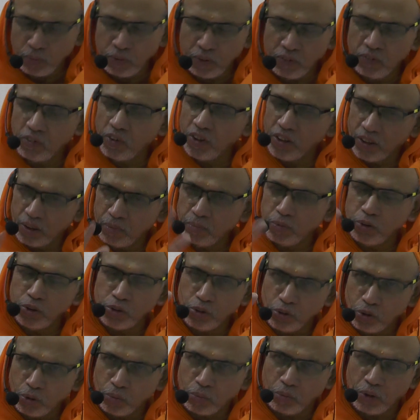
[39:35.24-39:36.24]
my father, please
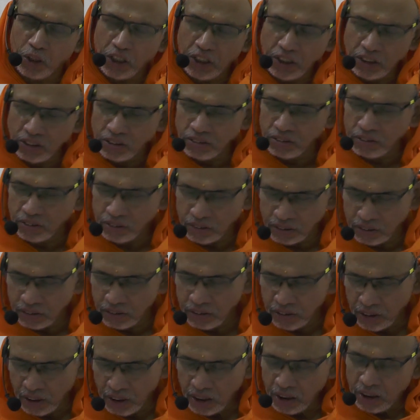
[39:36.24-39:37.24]
don't mind.
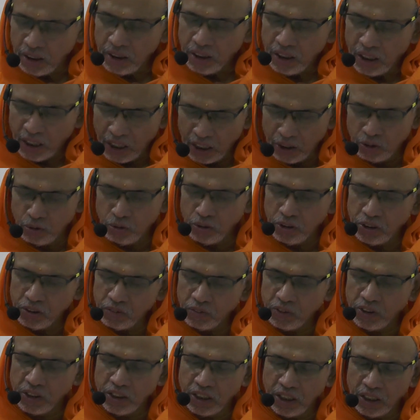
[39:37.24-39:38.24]
I do it
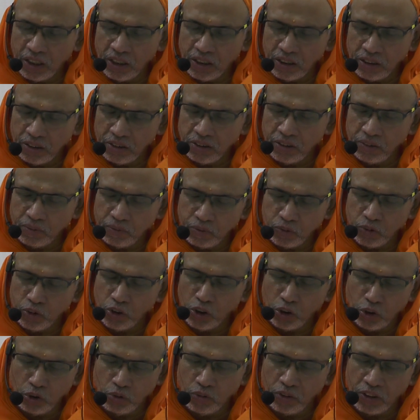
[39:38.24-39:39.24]
very
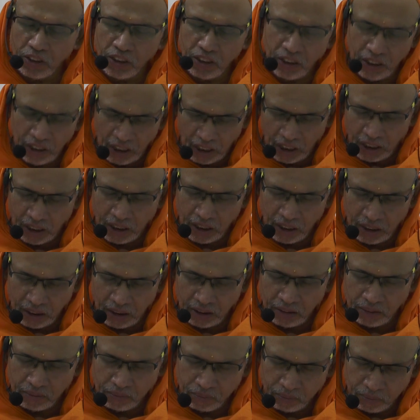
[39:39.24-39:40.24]
genuinely,
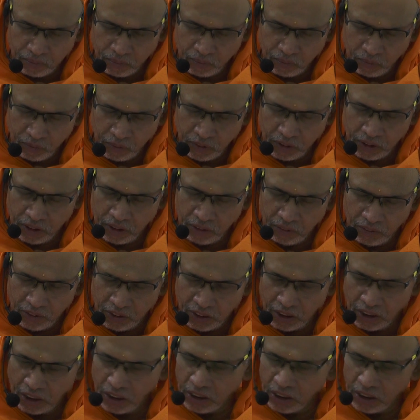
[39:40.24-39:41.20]
or with an